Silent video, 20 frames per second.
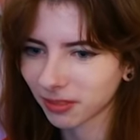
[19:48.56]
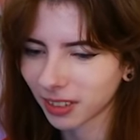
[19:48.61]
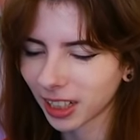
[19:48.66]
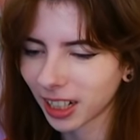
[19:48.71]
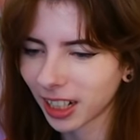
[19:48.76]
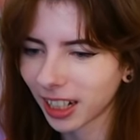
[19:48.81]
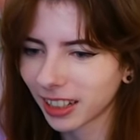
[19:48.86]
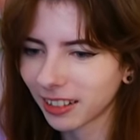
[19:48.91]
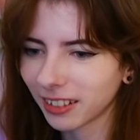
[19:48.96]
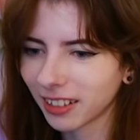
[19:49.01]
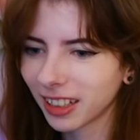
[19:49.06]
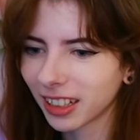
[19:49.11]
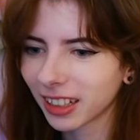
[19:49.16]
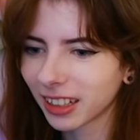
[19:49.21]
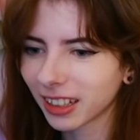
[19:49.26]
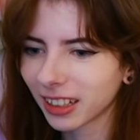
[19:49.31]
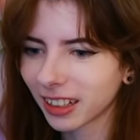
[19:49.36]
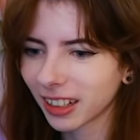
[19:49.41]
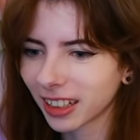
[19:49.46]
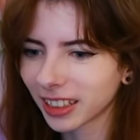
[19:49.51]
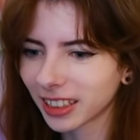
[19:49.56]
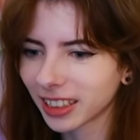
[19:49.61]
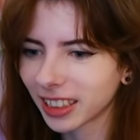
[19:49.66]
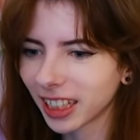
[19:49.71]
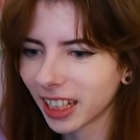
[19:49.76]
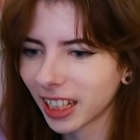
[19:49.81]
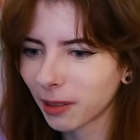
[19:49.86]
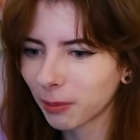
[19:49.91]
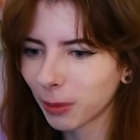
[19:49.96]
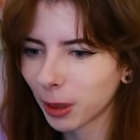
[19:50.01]
guy. I'd
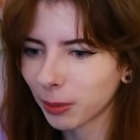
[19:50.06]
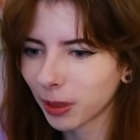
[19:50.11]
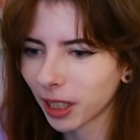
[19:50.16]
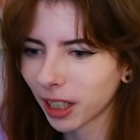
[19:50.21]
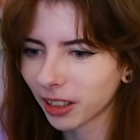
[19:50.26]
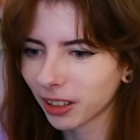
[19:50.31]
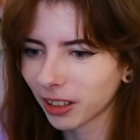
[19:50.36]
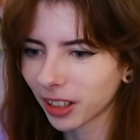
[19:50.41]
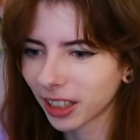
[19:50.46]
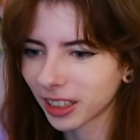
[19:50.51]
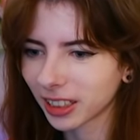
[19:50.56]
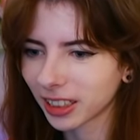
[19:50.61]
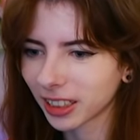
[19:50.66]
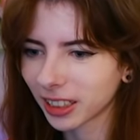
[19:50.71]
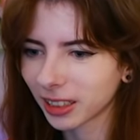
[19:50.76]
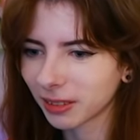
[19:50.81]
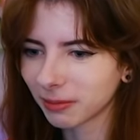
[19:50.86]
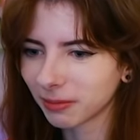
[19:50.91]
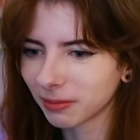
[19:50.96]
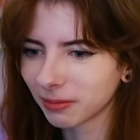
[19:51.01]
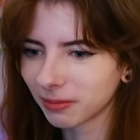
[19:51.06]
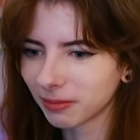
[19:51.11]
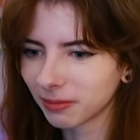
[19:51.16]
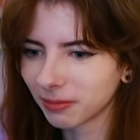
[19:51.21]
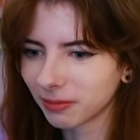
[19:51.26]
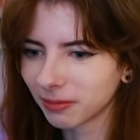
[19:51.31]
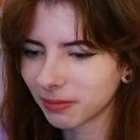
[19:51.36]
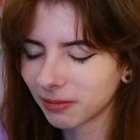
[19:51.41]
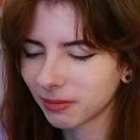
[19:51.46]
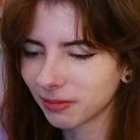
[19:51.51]
say maybe I liked
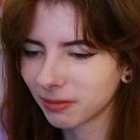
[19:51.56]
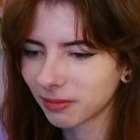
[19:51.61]
him